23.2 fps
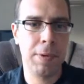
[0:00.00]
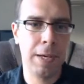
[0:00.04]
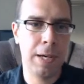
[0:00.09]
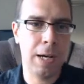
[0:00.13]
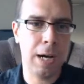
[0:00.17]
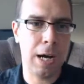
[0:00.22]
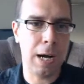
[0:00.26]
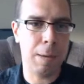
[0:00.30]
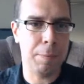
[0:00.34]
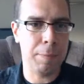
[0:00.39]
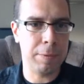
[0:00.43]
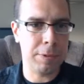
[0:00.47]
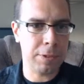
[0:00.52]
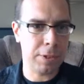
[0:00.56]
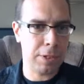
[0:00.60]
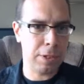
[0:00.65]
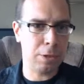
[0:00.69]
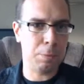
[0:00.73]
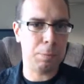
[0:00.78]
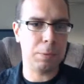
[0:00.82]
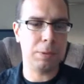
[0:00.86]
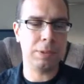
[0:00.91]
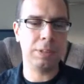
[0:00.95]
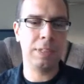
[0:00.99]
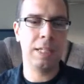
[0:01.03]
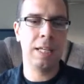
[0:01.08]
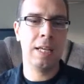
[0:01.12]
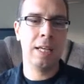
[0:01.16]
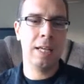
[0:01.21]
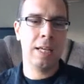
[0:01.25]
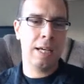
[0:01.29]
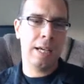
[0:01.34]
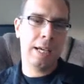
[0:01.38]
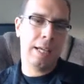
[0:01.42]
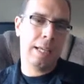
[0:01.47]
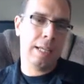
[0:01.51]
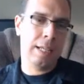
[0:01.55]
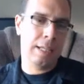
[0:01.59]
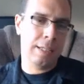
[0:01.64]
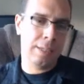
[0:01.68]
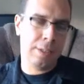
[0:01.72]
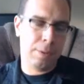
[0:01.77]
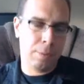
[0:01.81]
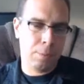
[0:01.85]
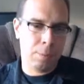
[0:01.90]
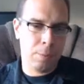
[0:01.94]
Those are intervals. And,
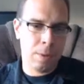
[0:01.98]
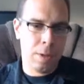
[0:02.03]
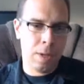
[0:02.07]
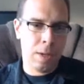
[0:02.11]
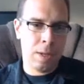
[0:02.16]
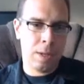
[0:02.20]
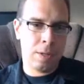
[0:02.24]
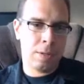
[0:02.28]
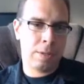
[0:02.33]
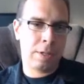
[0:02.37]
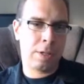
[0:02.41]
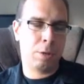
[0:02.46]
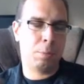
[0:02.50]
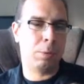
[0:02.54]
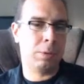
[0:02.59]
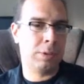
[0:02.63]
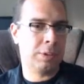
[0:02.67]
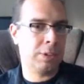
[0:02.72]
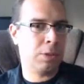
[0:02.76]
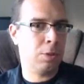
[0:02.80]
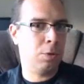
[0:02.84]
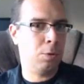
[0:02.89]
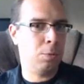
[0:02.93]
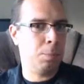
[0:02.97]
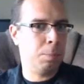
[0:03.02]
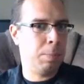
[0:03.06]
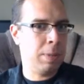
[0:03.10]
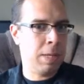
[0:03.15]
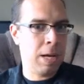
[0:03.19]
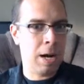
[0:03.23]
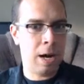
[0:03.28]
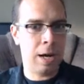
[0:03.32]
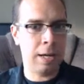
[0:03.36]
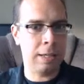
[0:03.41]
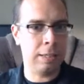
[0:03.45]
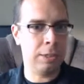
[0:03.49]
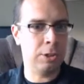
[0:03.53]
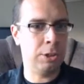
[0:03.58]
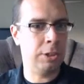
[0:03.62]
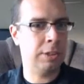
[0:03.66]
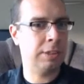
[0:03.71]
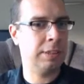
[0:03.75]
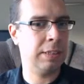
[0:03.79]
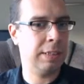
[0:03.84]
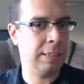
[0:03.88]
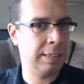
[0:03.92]
intervals go beyond just
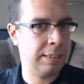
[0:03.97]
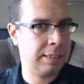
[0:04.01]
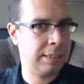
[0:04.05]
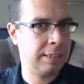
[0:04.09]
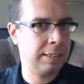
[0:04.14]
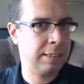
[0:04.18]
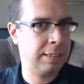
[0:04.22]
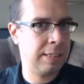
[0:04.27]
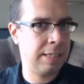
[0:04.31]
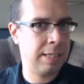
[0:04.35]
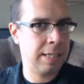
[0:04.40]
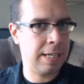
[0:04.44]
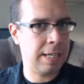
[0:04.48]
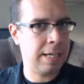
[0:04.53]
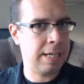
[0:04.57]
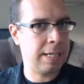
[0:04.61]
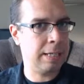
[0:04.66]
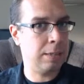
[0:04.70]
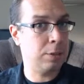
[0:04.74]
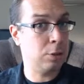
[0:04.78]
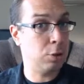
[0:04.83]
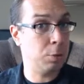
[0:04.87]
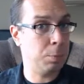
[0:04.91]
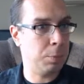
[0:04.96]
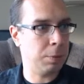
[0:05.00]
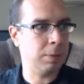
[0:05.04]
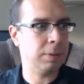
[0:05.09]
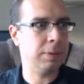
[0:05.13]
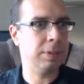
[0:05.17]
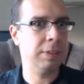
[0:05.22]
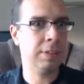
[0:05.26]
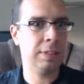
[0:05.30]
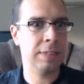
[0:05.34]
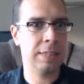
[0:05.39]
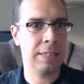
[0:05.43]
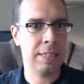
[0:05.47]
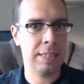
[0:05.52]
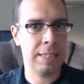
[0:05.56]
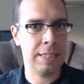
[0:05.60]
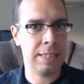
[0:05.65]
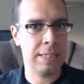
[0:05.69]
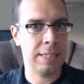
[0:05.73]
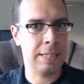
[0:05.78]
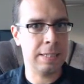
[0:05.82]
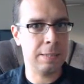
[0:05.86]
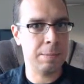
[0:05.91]
lists and tuples
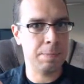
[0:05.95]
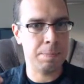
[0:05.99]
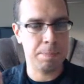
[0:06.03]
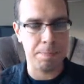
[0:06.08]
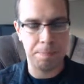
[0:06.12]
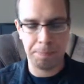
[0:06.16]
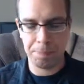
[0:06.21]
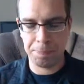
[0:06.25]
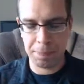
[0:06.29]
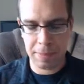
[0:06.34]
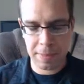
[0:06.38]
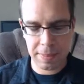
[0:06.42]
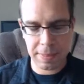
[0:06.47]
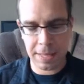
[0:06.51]
and like